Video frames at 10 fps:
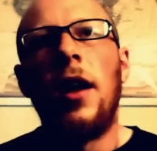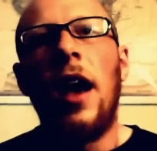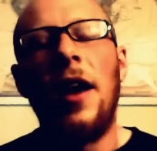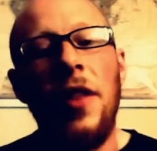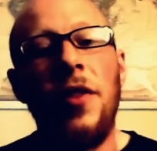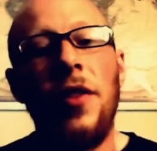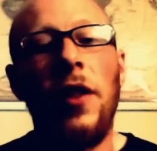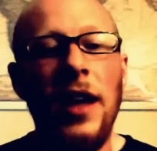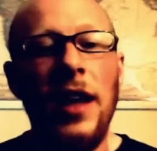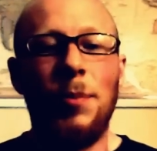And then the
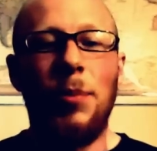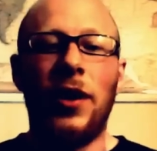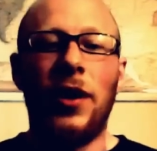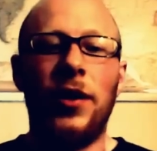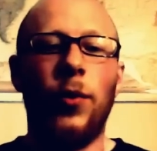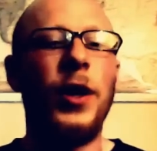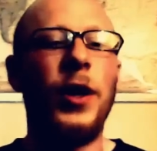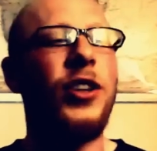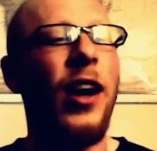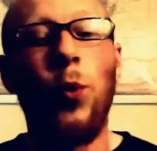last book,
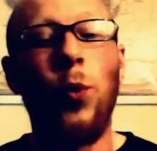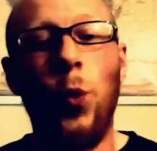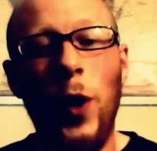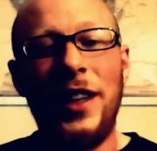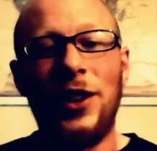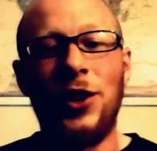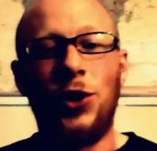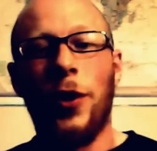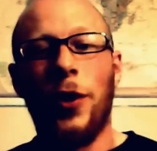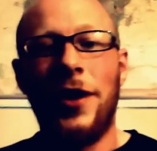which I really
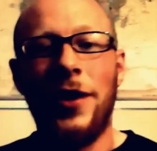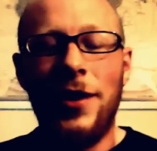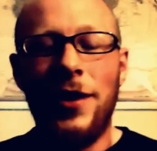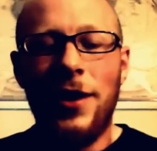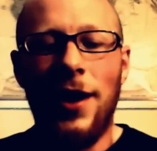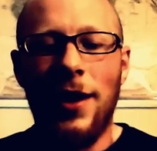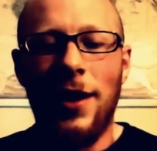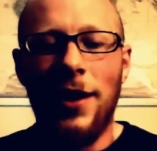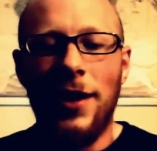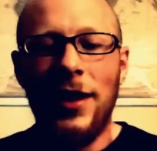enjoyed,
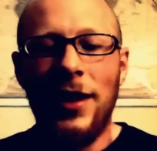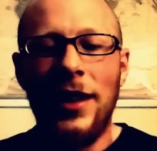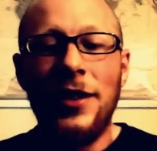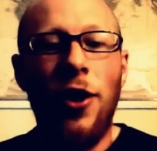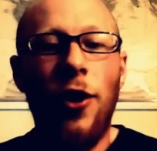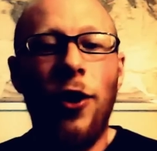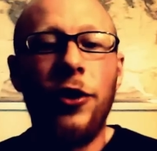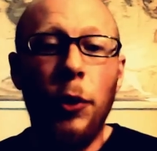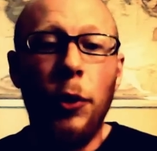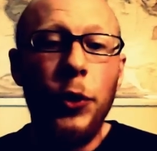uh, is called
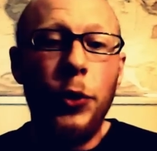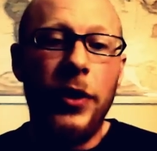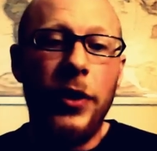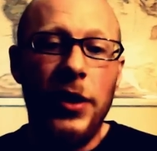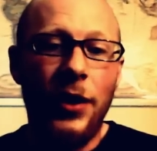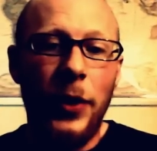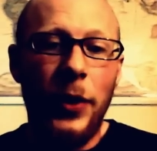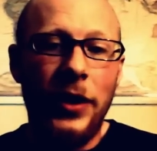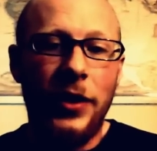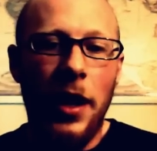Marooned in
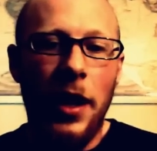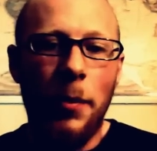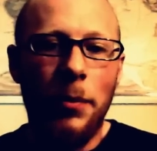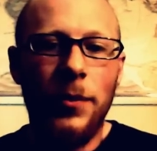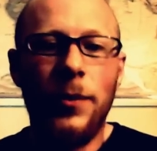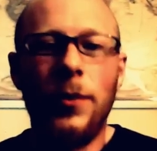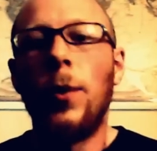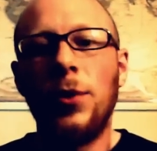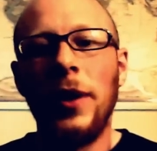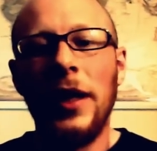Real Time,
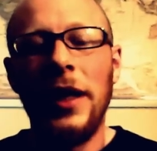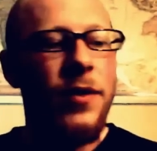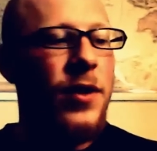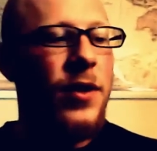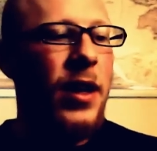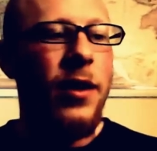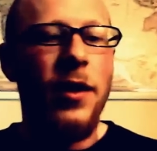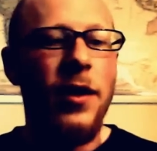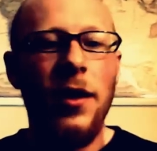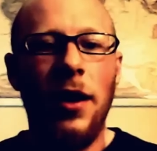which really gives the
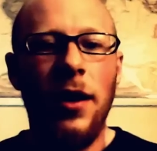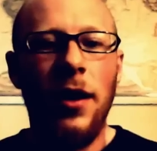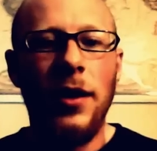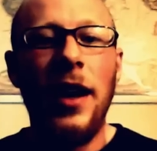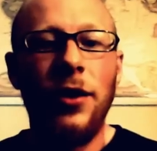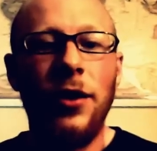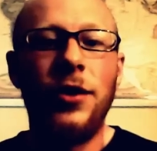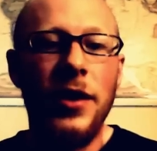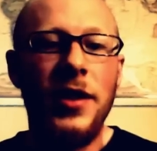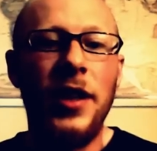uh, title to
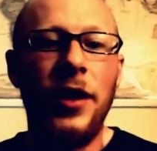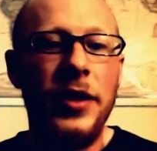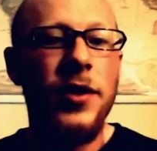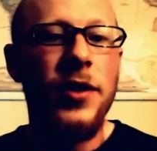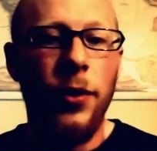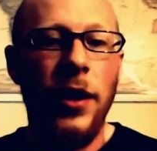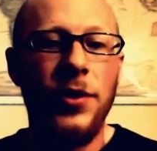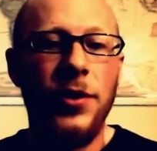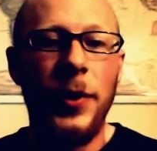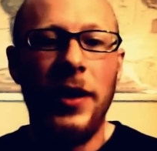the series
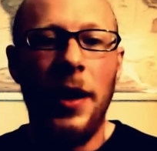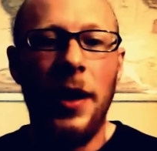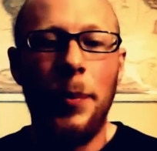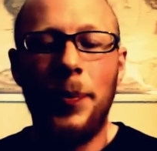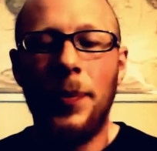across real time.